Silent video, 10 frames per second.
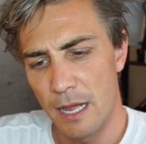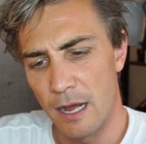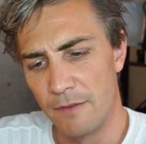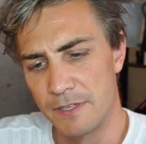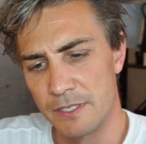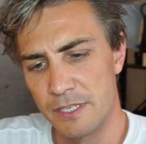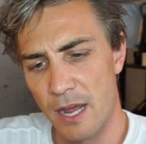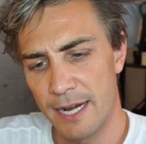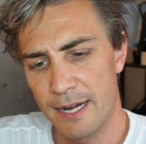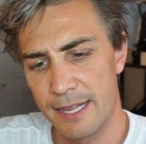I've
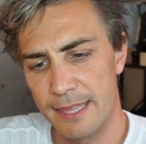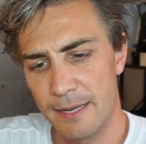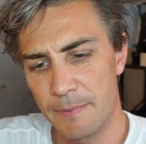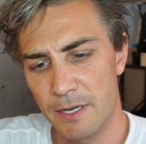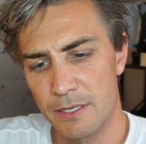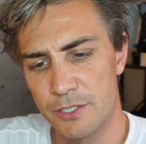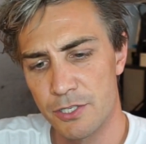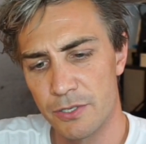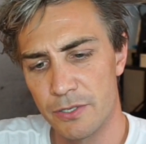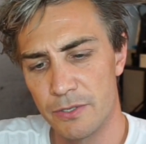decided I think I'm going to
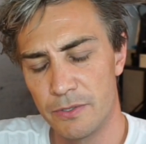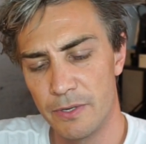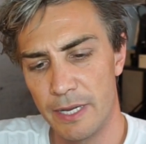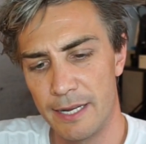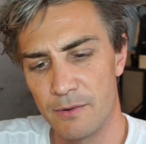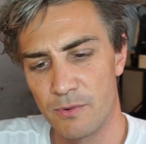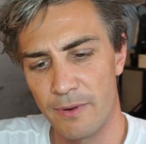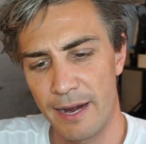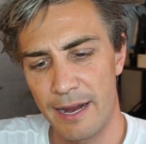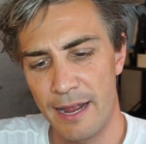do it
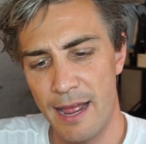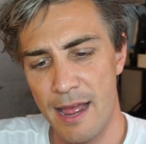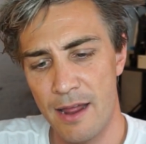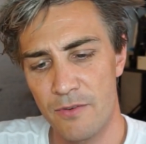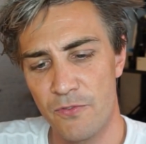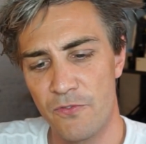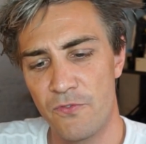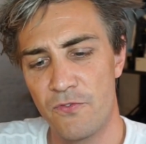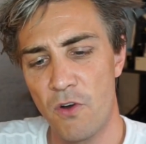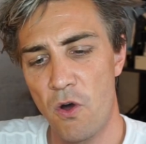around
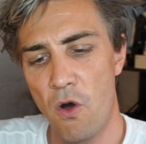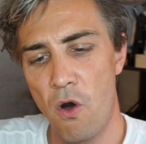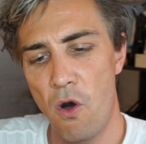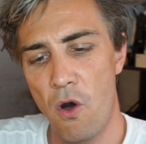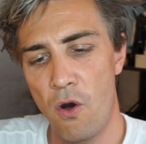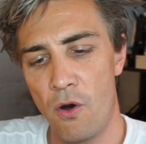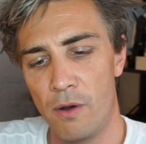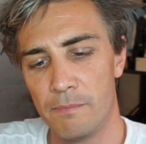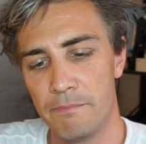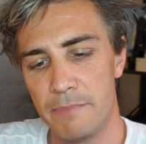4
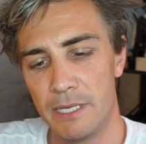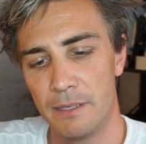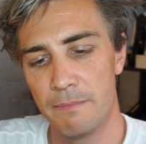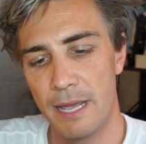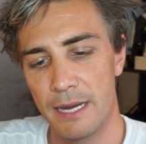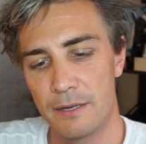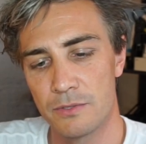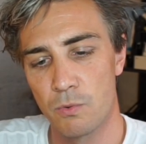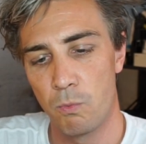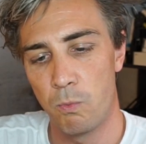
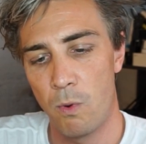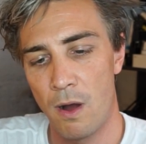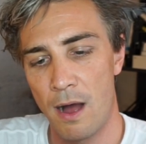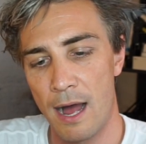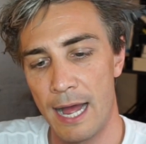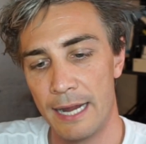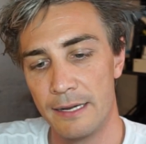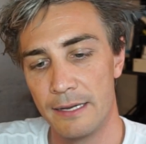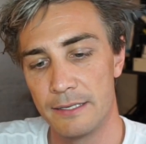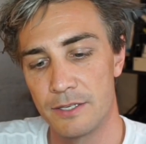millimeters
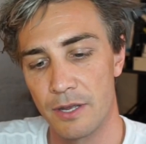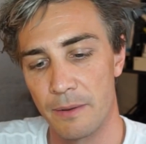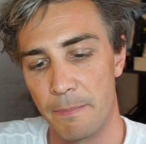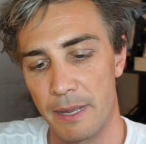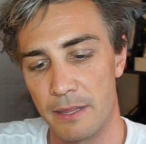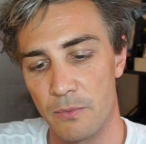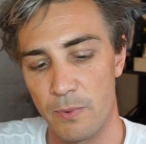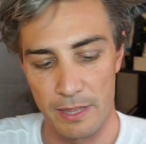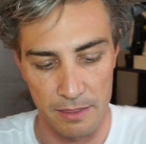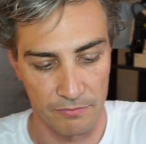wide is going to be the
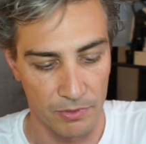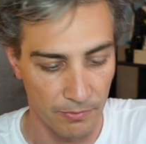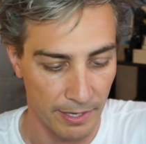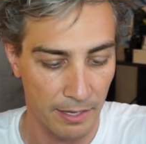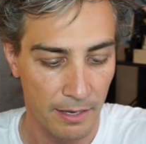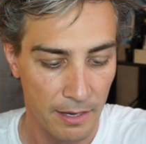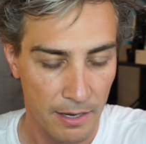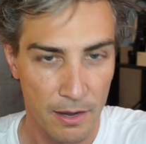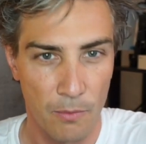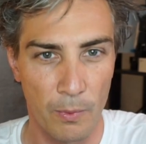width of the ring,
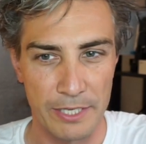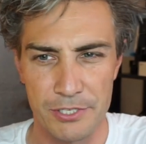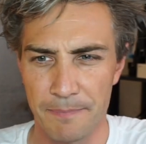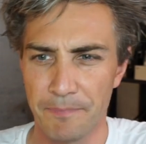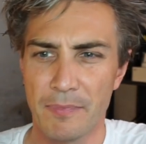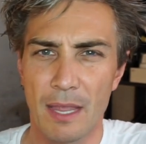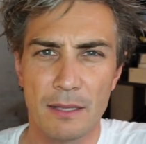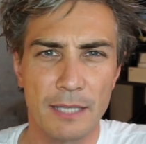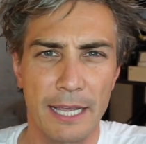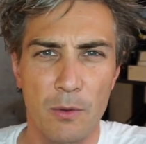which,
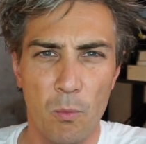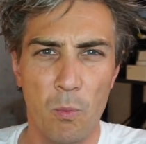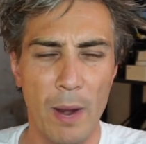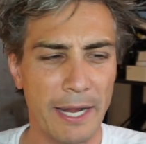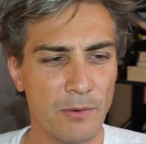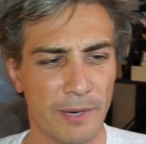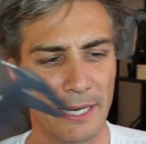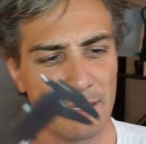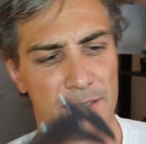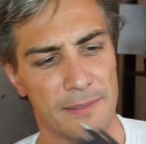like, wedding
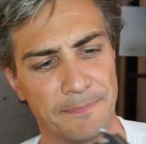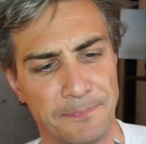rings